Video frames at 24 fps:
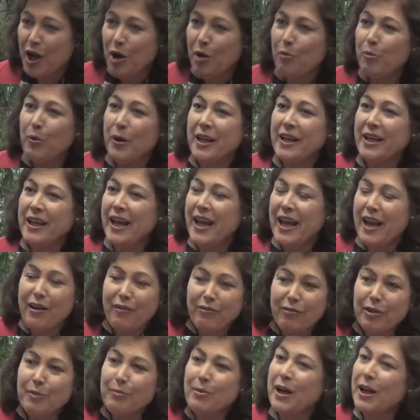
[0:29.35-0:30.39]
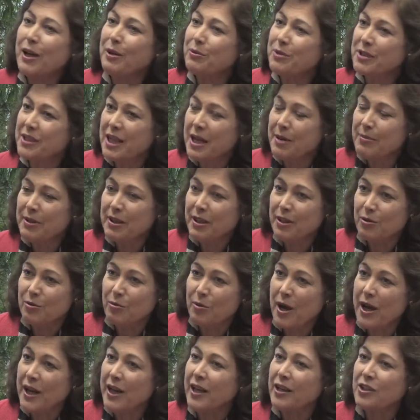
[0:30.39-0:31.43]
when everybody was coming to the
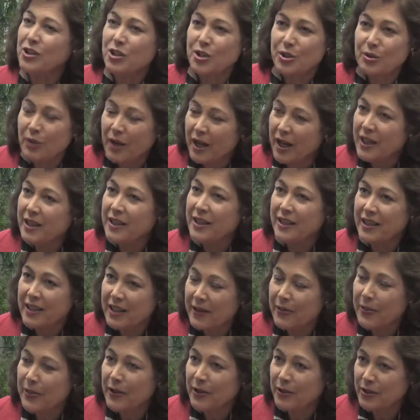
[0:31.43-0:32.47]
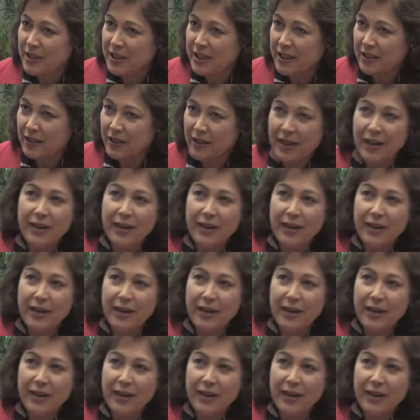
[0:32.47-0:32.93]
White House trying to cut their deal,